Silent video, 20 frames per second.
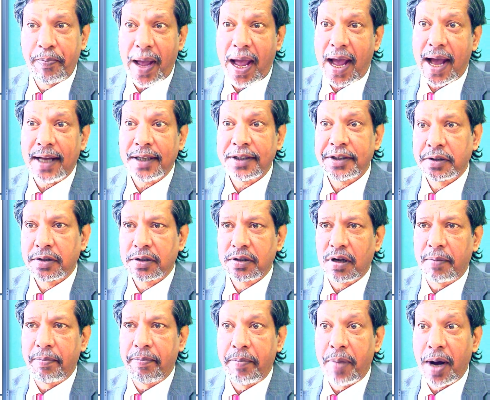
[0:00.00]
as
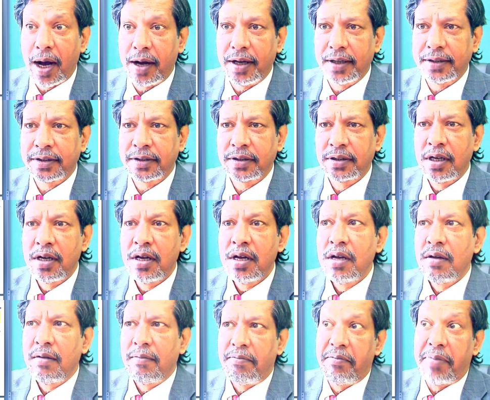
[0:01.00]
bass, not
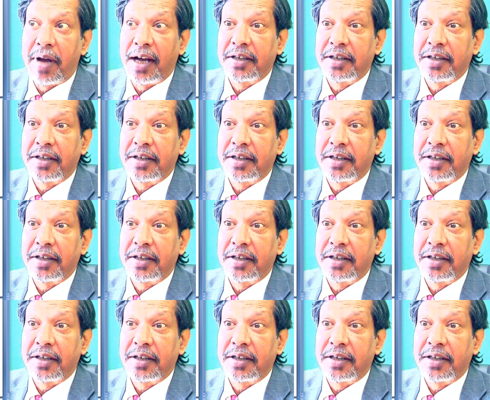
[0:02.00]
bass.